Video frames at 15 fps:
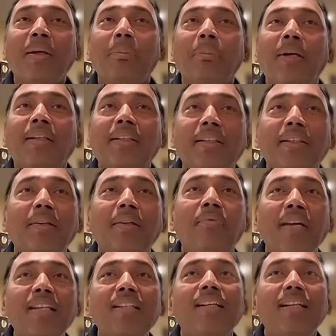but uh,
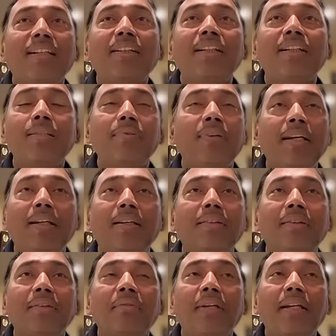face detection is very
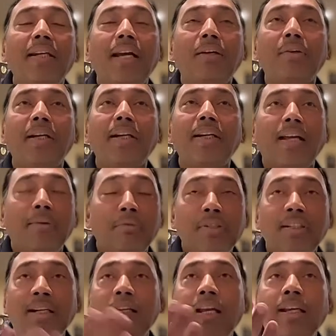very accurate i would
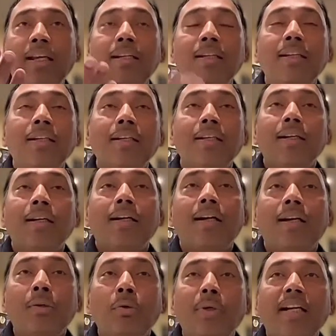say like
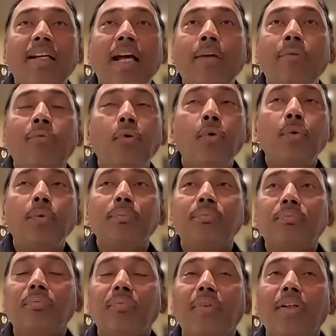uh, look at iphone
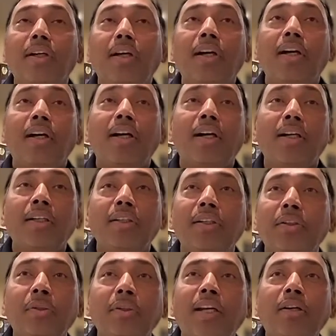uh,
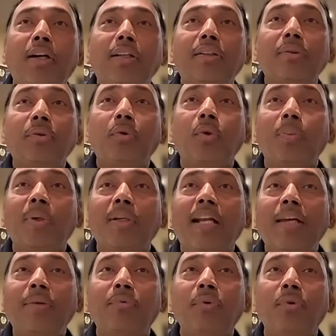you cannot open
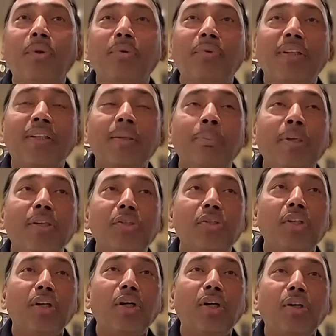iphone with a
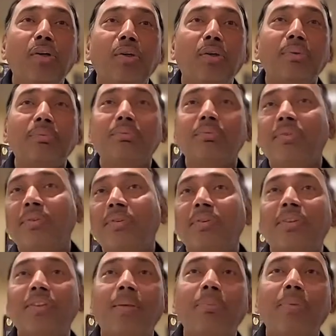picture or
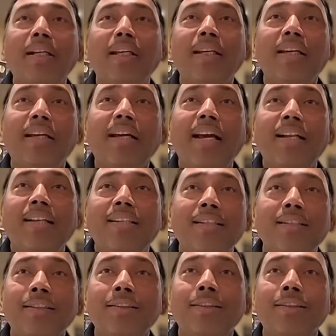somebody
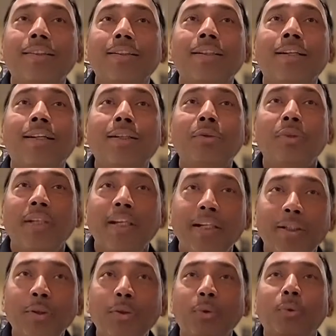else uh, you need
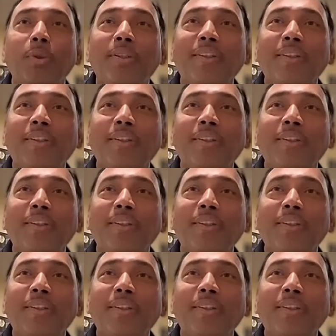you